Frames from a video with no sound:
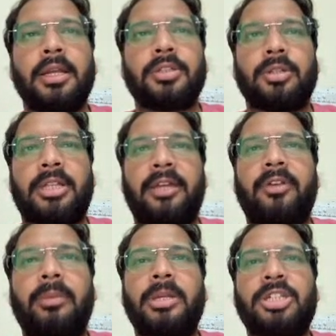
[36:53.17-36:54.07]
So they
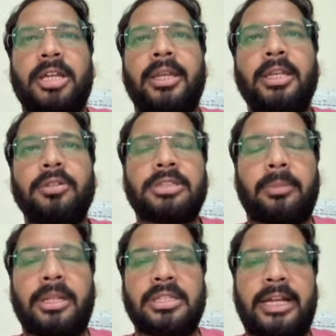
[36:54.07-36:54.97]
will be sharing you
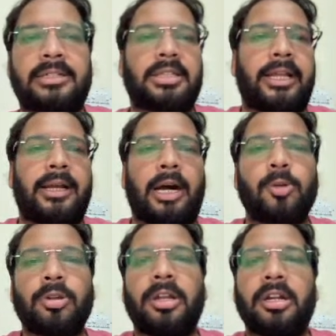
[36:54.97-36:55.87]
some insights like how
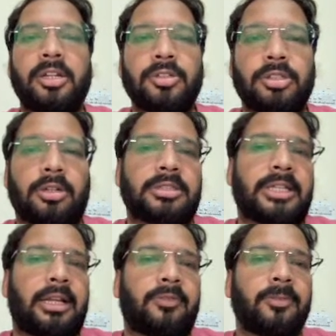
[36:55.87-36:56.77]
to introduce
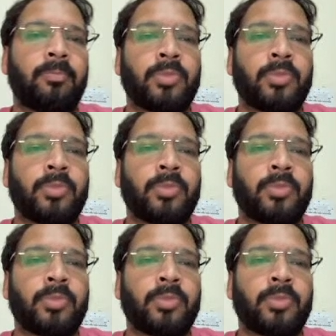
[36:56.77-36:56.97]
yourself,